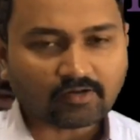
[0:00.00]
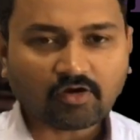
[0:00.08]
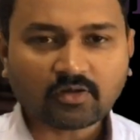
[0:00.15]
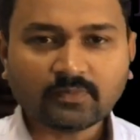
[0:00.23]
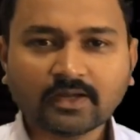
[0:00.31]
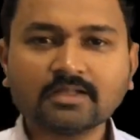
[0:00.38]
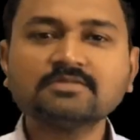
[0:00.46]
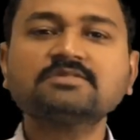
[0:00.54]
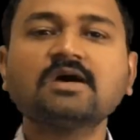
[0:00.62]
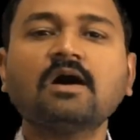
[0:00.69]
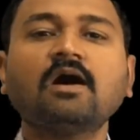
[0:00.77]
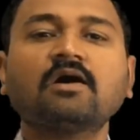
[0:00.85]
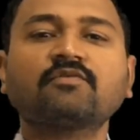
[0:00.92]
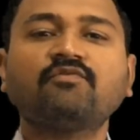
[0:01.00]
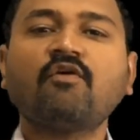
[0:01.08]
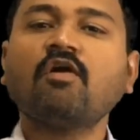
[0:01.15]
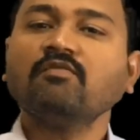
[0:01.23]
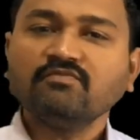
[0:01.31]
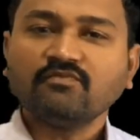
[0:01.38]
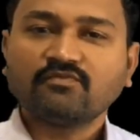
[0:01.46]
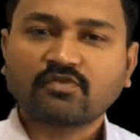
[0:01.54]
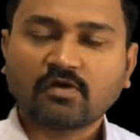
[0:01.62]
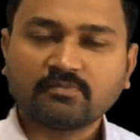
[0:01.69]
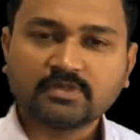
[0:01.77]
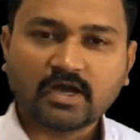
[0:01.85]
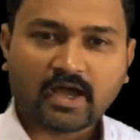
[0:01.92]
orbitals are formed
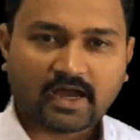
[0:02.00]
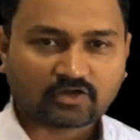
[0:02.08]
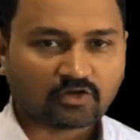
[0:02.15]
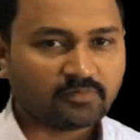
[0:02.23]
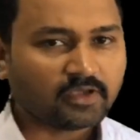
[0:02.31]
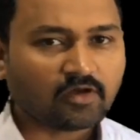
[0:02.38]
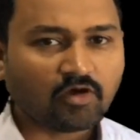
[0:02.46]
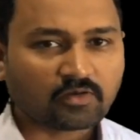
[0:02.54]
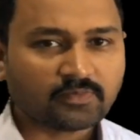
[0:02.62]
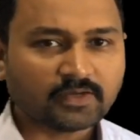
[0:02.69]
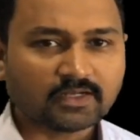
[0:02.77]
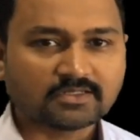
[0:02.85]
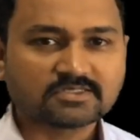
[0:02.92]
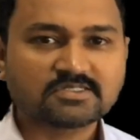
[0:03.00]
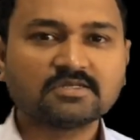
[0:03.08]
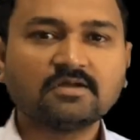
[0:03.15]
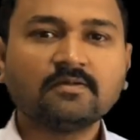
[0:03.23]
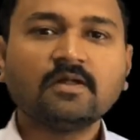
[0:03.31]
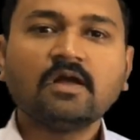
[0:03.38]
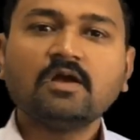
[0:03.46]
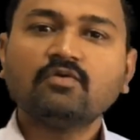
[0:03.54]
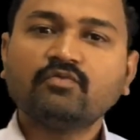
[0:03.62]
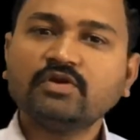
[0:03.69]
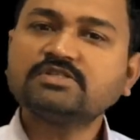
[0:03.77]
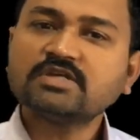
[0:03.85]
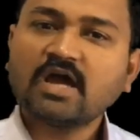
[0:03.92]
from the atomic orbitals
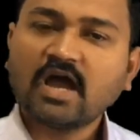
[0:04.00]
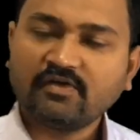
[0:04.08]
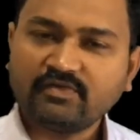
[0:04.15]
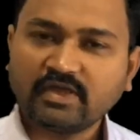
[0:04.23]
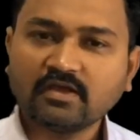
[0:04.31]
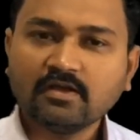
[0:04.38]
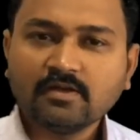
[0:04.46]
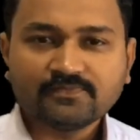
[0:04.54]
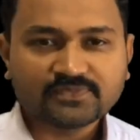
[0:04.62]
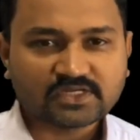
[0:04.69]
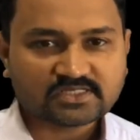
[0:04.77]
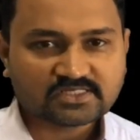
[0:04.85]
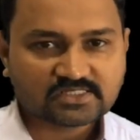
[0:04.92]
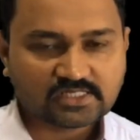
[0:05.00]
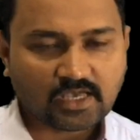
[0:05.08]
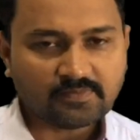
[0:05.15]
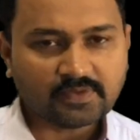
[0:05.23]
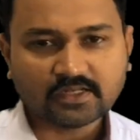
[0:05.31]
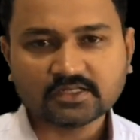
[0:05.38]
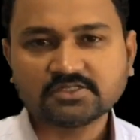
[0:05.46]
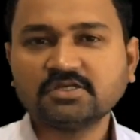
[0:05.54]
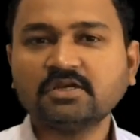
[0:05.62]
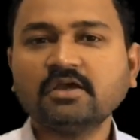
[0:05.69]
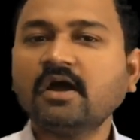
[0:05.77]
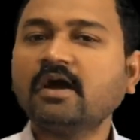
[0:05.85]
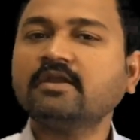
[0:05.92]
which having the same
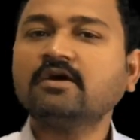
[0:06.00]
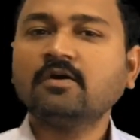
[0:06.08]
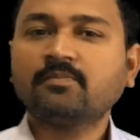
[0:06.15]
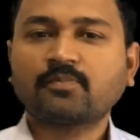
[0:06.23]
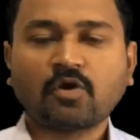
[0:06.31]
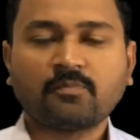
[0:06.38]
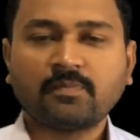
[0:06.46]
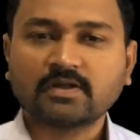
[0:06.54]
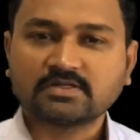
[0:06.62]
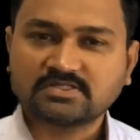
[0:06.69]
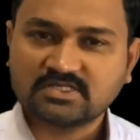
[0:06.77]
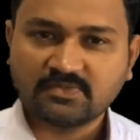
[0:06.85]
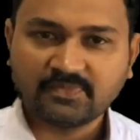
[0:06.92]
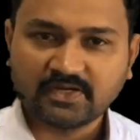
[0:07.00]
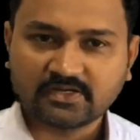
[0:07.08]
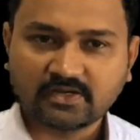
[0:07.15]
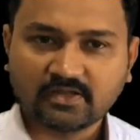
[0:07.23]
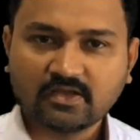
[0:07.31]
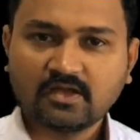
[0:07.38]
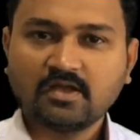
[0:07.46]
energy and a proper symmetry.